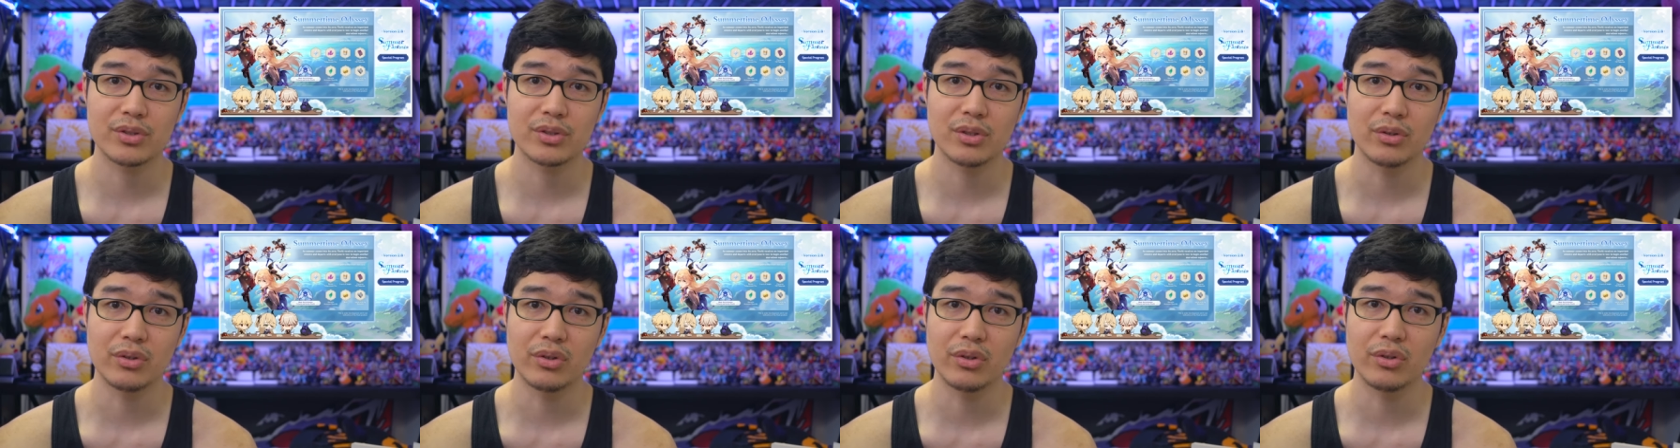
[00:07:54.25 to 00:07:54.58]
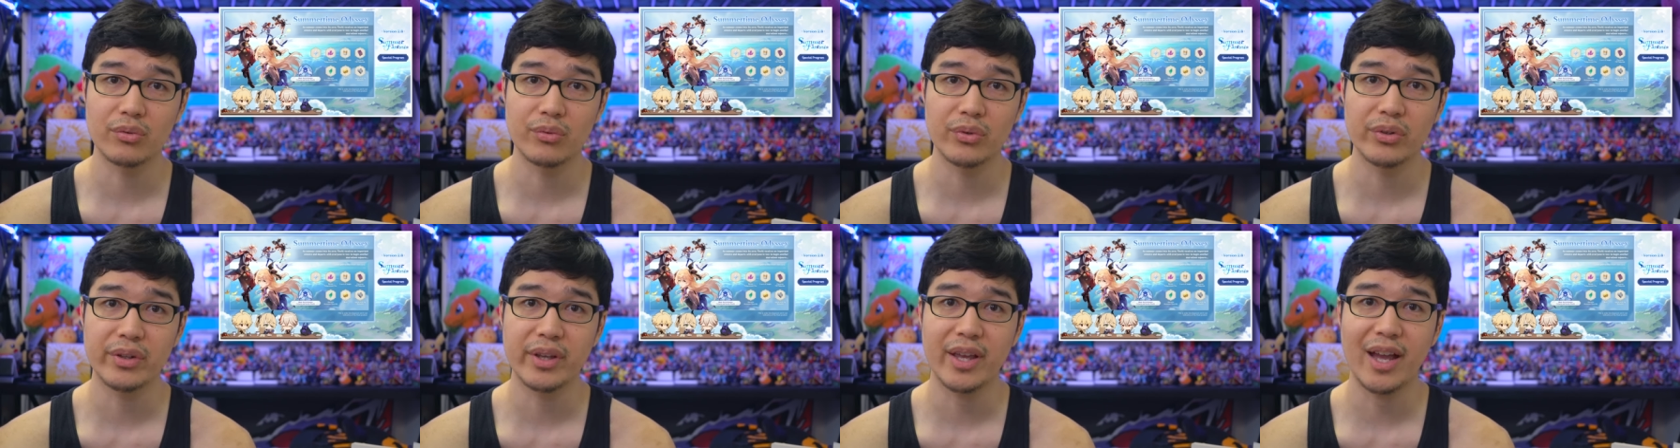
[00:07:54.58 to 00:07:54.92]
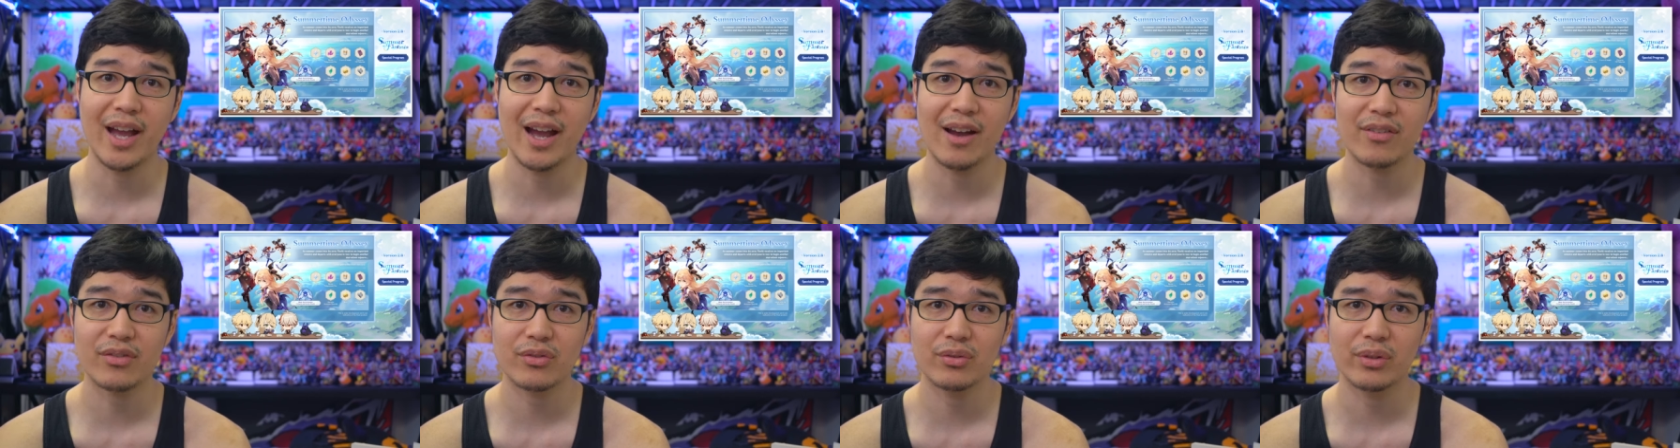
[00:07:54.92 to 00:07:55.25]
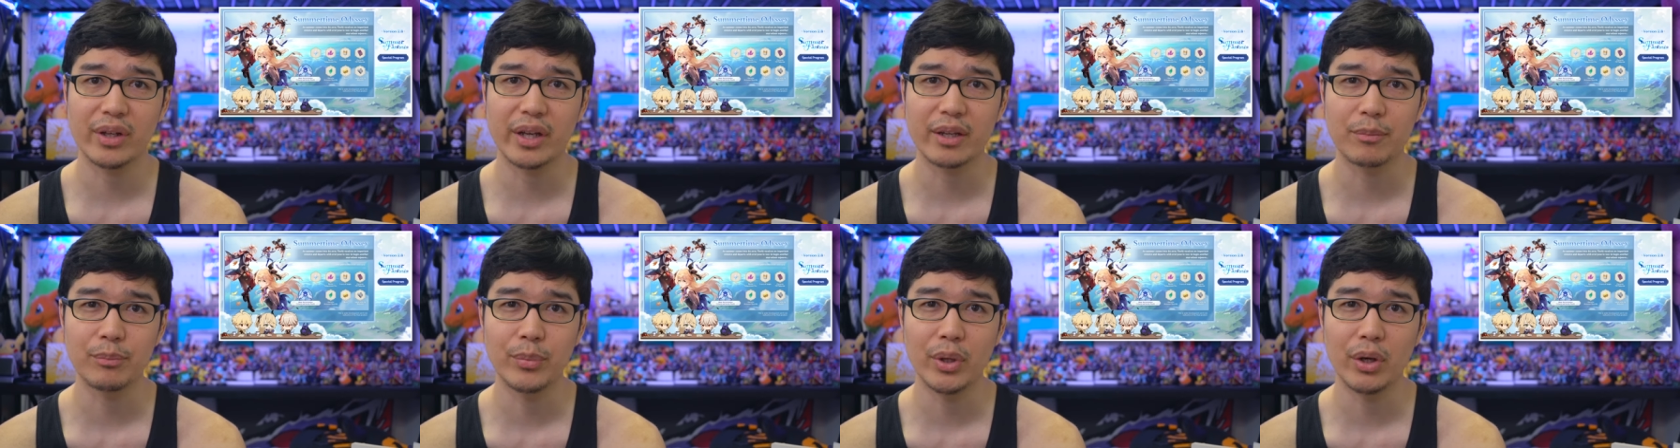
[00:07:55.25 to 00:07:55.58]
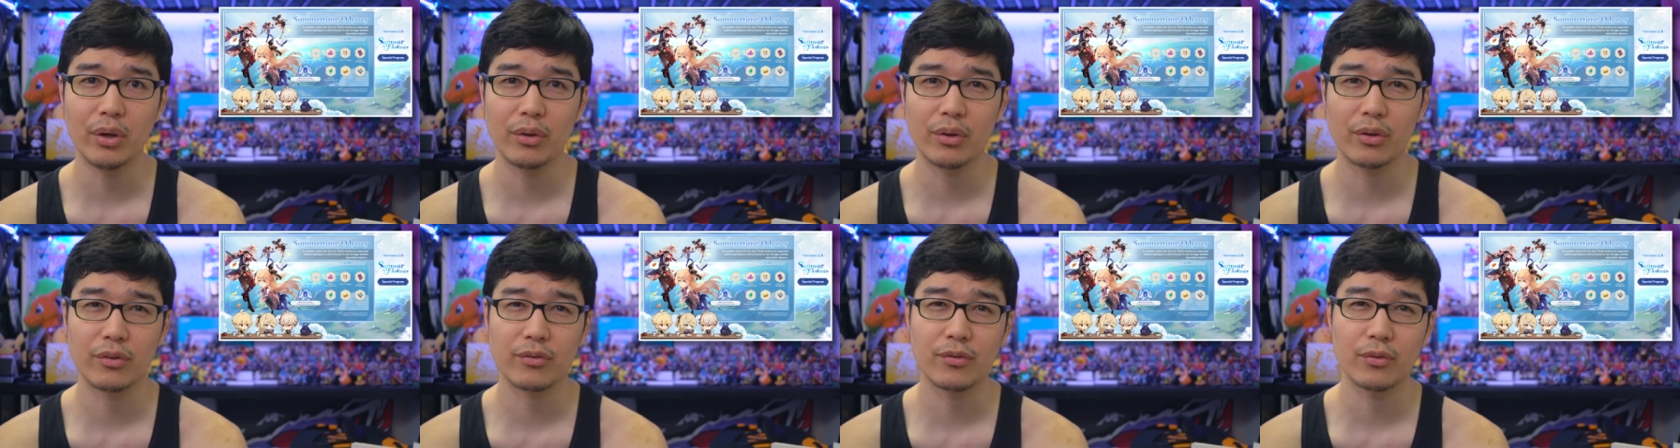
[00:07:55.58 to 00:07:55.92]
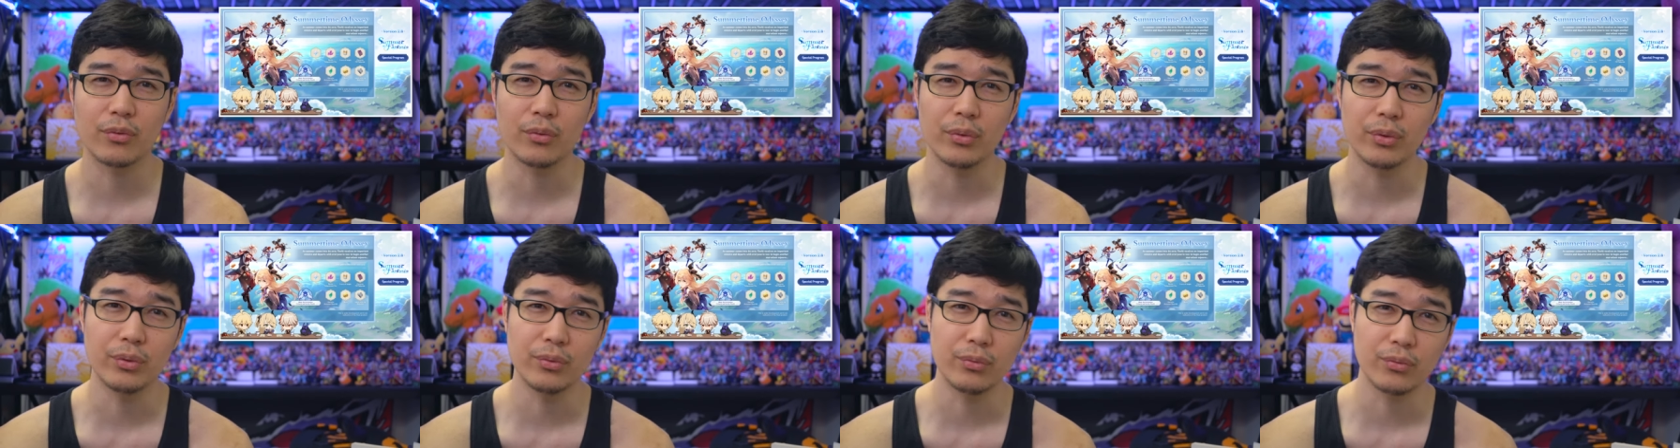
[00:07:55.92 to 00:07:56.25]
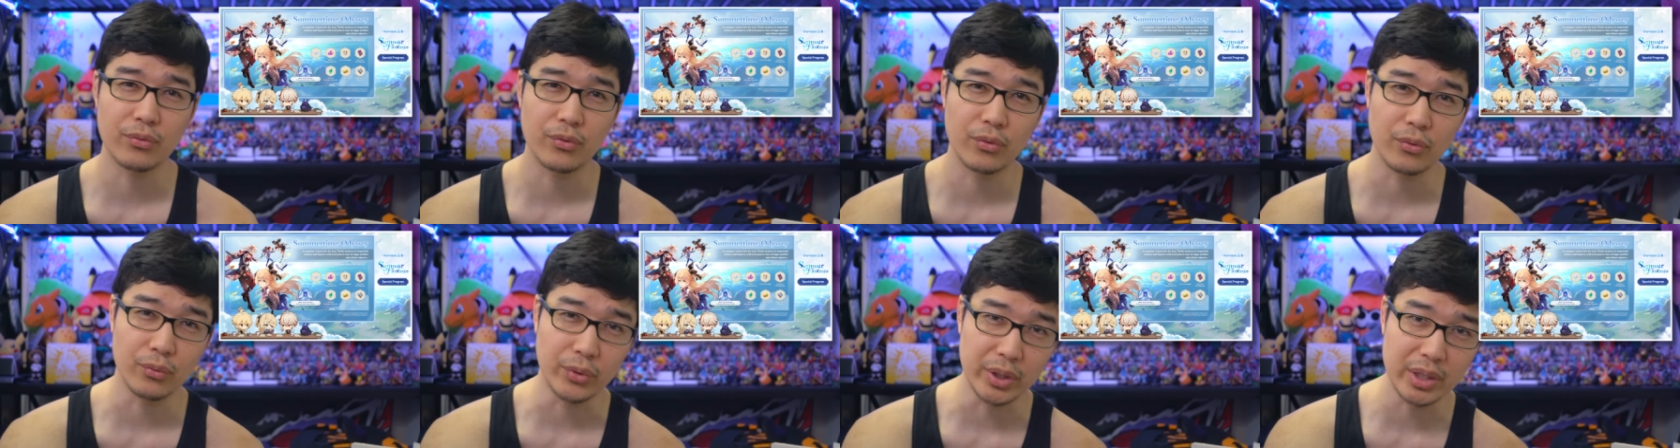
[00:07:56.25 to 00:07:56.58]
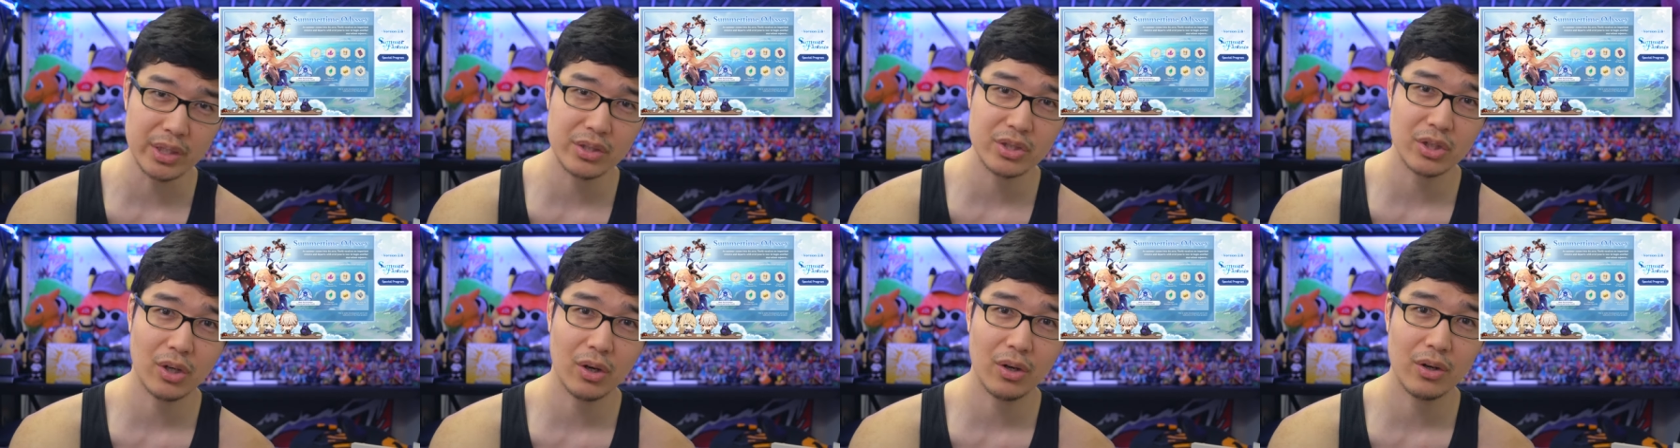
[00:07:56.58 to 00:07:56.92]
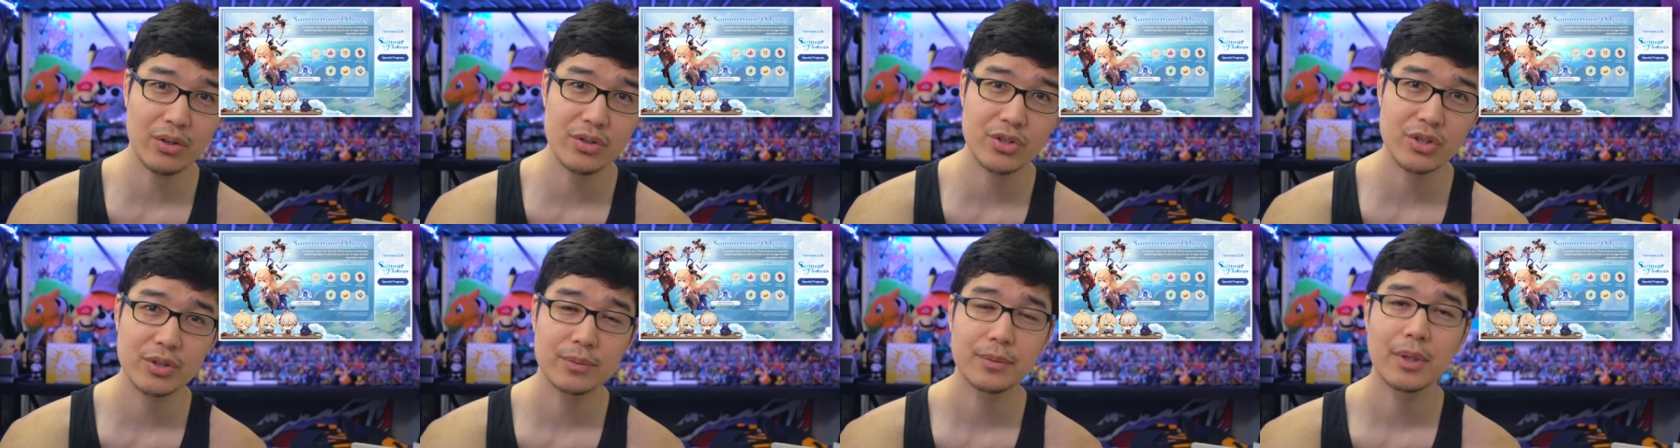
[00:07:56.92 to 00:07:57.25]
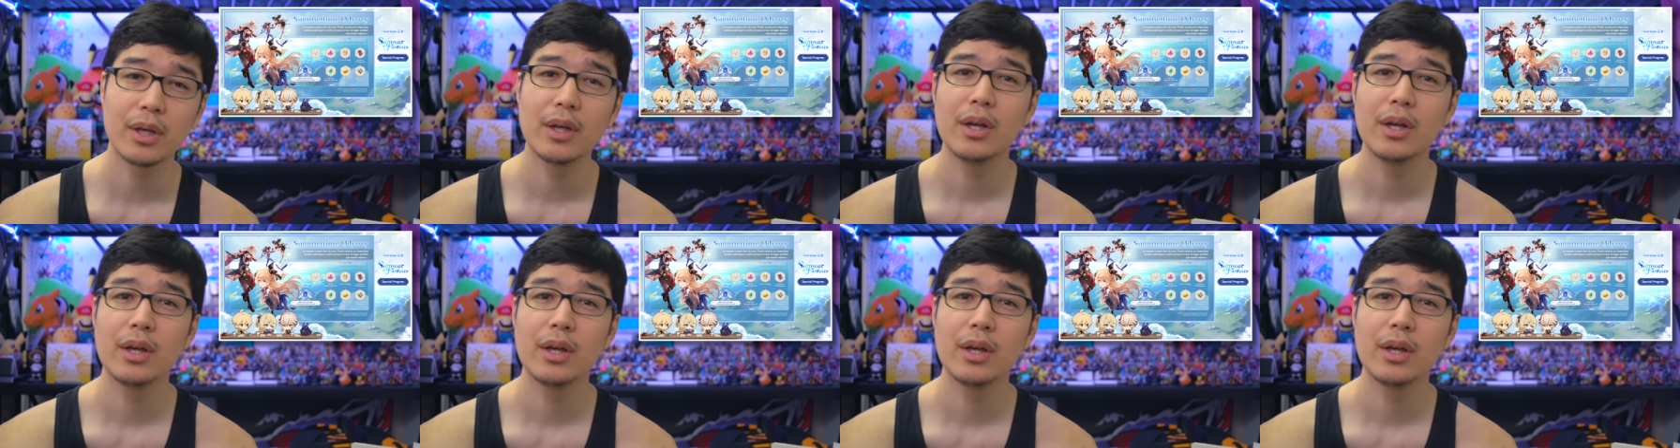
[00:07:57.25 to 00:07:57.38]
So you don't really have to like build her for, for recharge.